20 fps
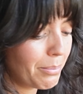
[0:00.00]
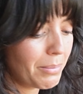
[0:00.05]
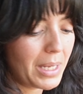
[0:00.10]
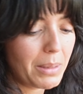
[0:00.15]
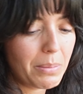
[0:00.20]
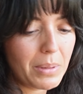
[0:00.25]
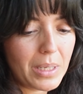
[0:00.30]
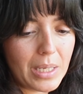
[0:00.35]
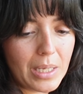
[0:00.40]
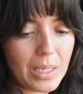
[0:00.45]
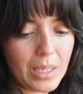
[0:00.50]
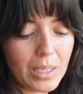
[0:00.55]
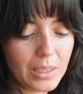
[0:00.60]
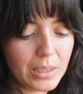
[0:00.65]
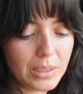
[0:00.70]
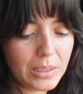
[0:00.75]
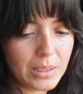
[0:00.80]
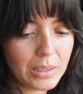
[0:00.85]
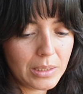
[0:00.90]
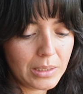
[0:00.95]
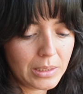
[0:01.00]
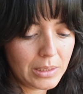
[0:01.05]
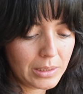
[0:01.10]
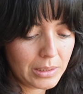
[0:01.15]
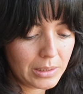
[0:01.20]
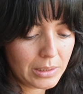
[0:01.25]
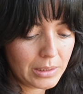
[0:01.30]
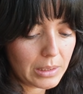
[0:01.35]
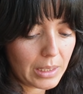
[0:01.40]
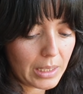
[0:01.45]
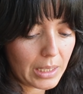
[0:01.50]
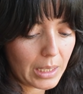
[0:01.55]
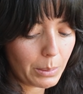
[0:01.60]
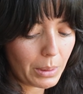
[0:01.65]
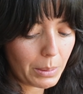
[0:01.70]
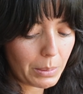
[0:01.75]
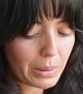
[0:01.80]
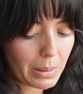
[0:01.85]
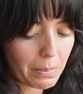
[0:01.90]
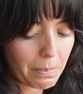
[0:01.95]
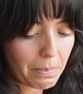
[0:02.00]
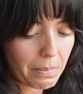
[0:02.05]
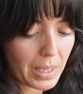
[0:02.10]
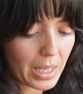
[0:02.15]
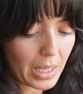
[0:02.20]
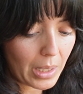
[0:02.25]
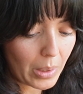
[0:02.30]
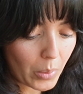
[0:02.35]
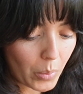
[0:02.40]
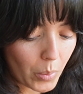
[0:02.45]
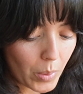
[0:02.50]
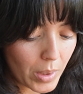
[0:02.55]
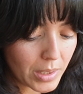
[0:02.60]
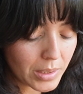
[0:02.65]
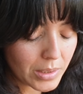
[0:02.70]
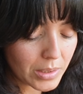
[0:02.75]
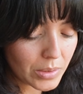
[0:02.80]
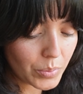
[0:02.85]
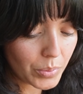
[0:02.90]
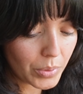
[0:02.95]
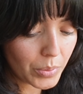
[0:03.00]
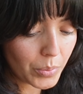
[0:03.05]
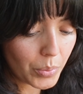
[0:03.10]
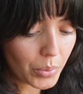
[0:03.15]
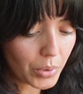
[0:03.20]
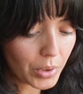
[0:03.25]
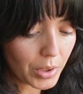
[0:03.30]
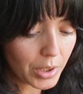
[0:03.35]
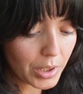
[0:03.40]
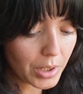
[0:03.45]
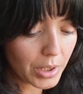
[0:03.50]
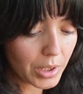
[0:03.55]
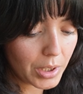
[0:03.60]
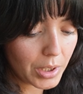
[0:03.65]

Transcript: maybe the pink ones would work,